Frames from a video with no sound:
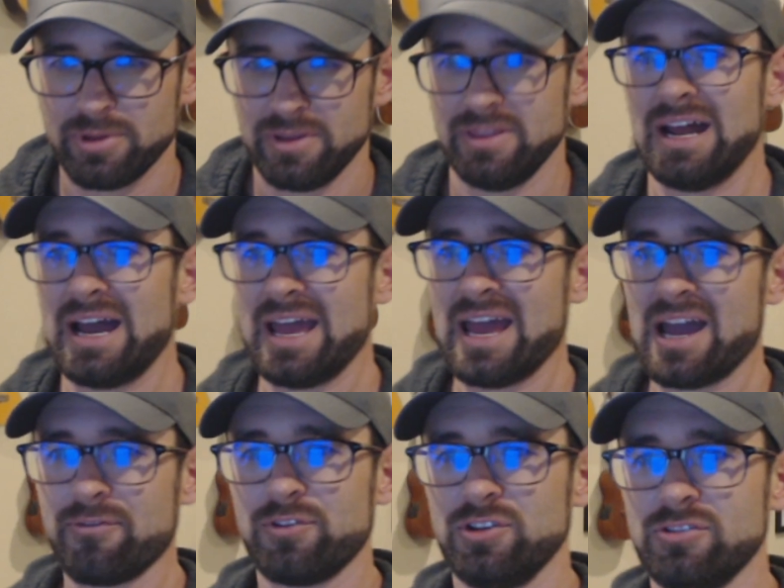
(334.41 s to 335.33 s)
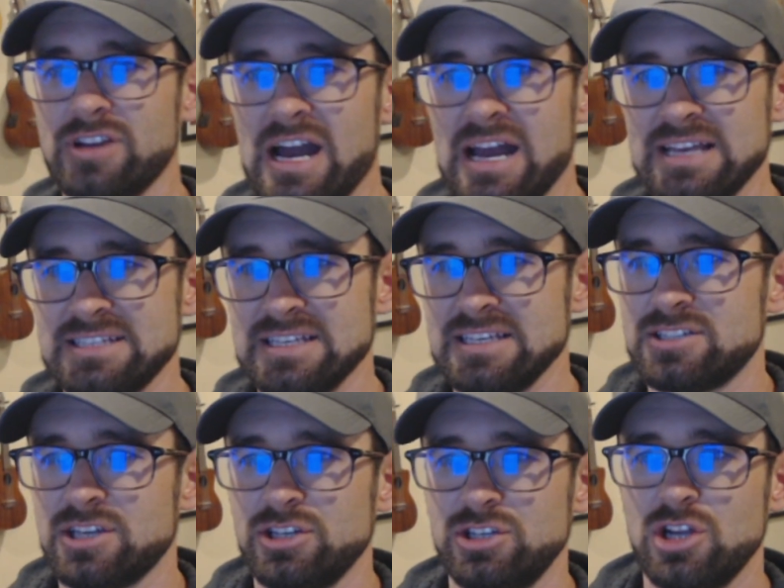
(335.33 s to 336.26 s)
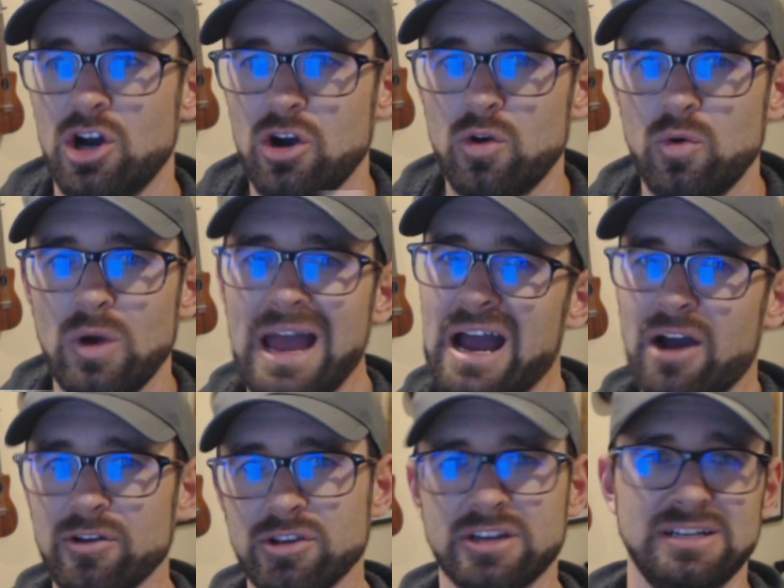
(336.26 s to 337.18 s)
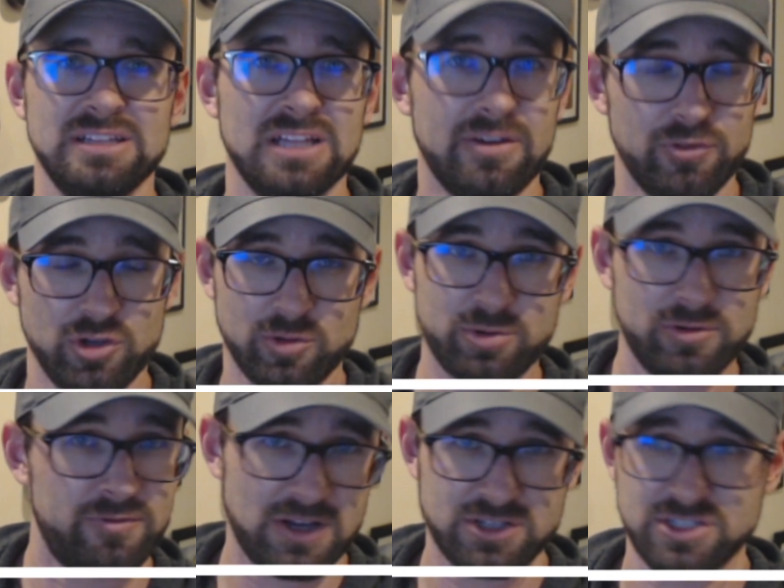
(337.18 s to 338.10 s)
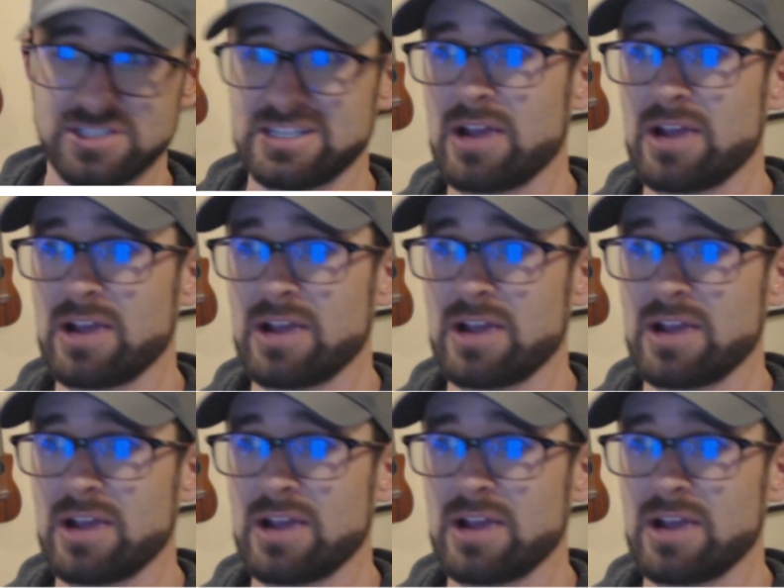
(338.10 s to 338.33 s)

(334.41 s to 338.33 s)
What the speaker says: that I have for you guys is to know how you're going to level your professions.